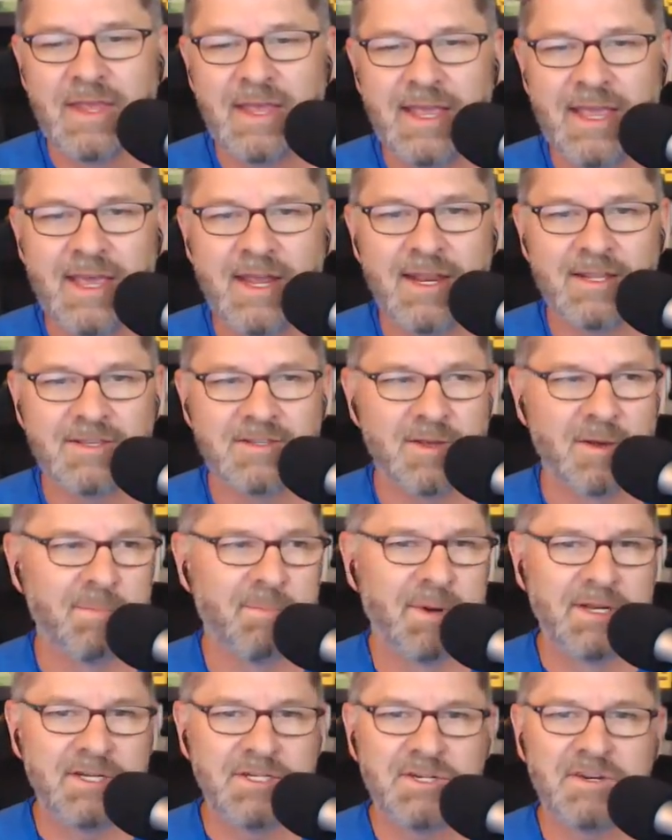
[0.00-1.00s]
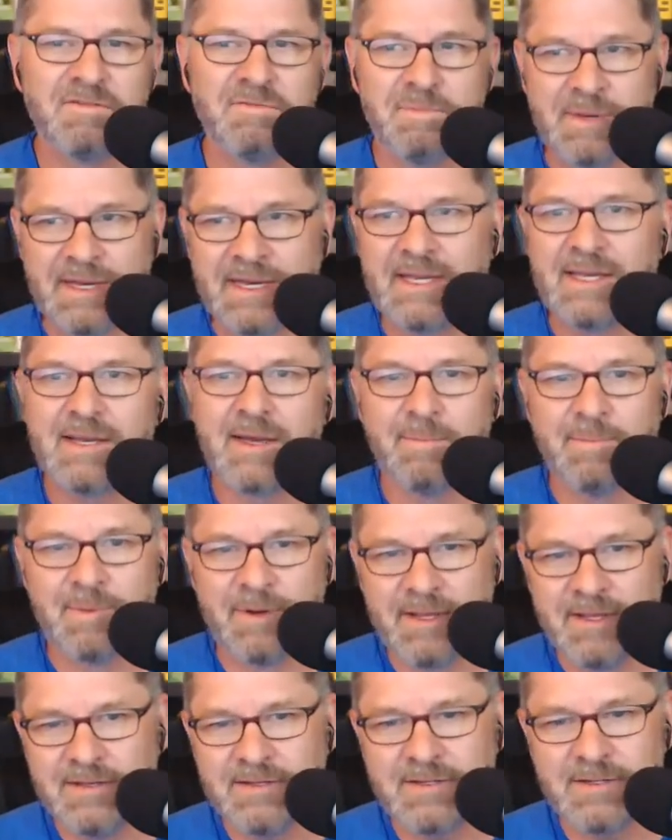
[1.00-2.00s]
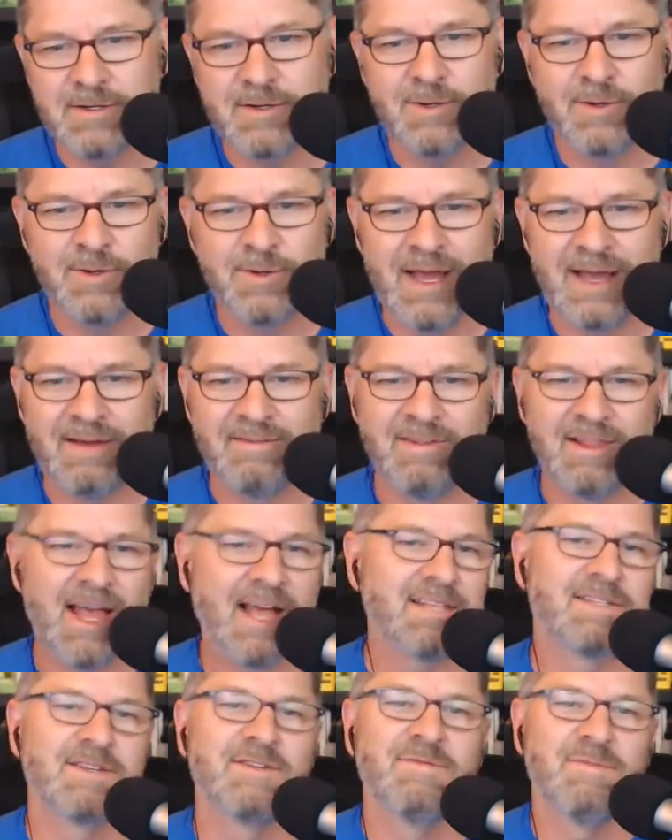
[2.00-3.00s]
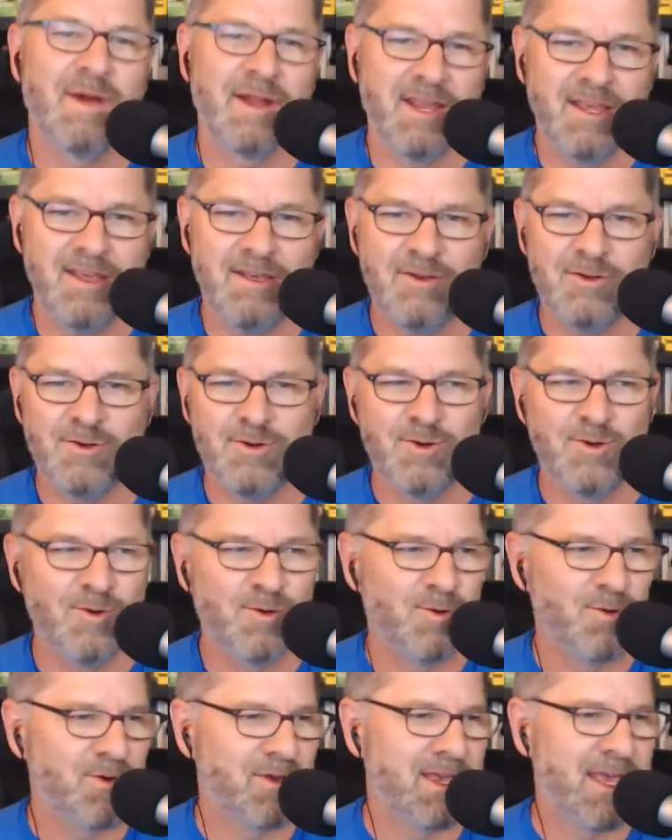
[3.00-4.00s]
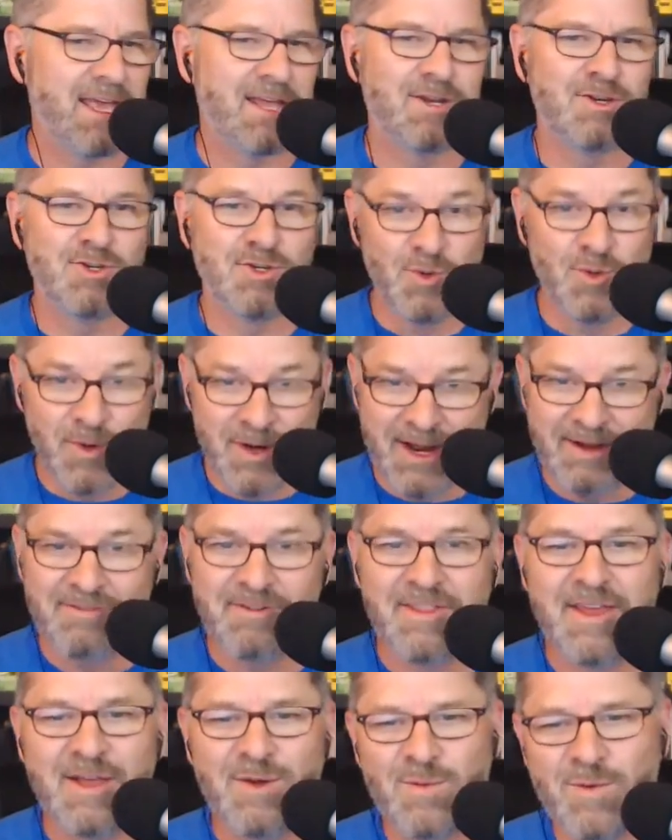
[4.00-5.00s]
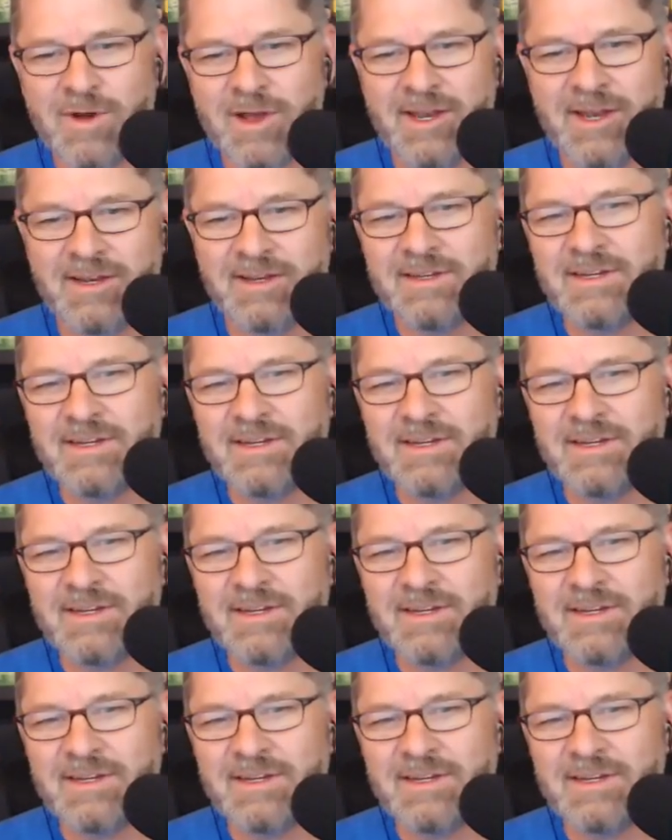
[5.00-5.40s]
And it's a bunch of big companies who have lots of money, who can do whatever they want.